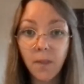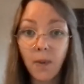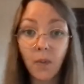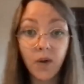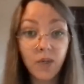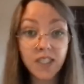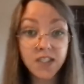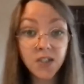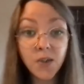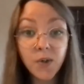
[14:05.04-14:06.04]
but when we
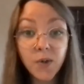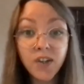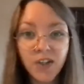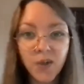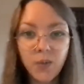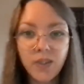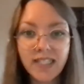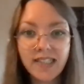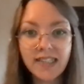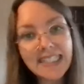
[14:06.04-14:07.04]
do, we
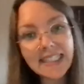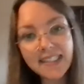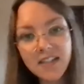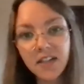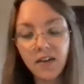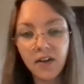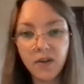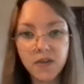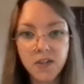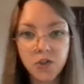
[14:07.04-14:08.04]
can lean into
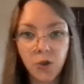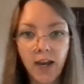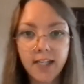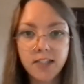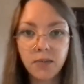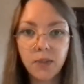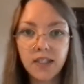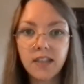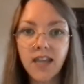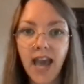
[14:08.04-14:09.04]
those and try to
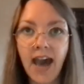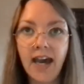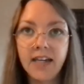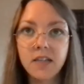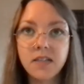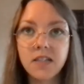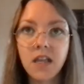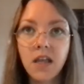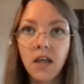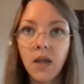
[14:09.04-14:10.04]
be as
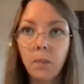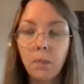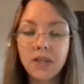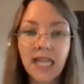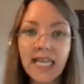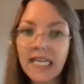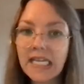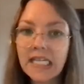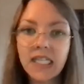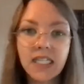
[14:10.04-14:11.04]

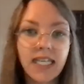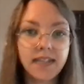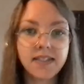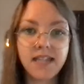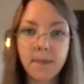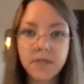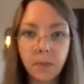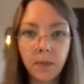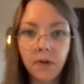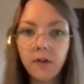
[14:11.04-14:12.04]
plain,
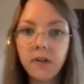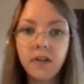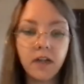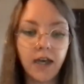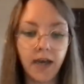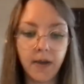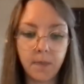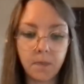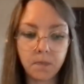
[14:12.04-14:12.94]
acceptable, I